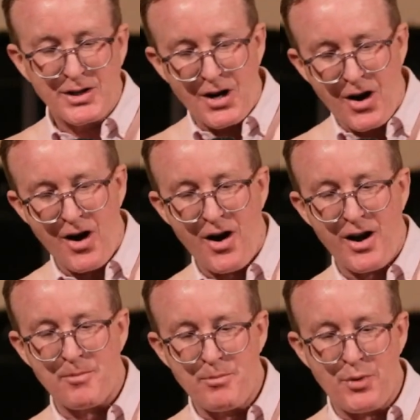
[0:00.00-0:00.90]
turn
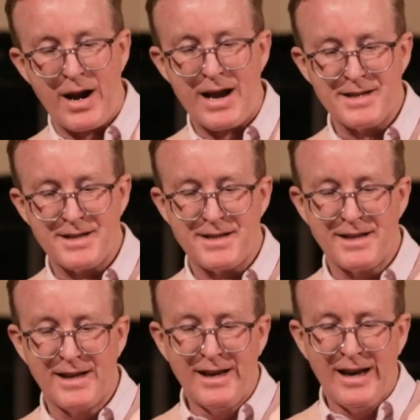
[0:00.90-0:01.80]
and praise
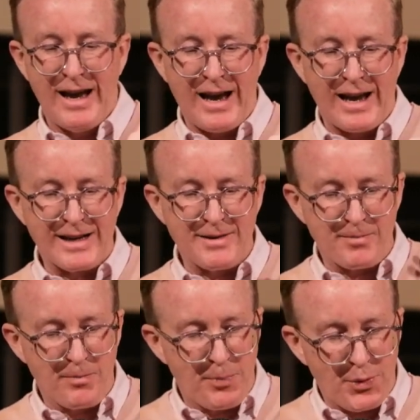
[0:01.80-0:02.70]

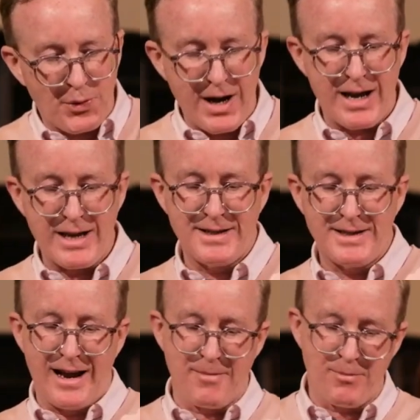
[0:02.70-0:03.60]
and praise
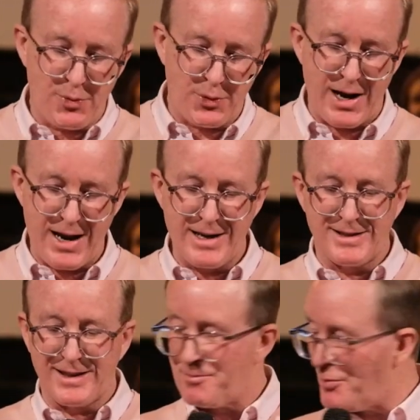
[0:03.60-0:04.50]
and praise
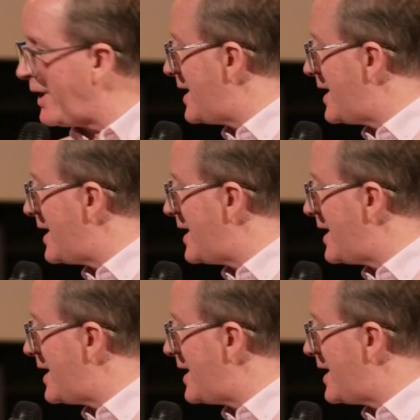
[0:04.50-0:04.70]
and praise.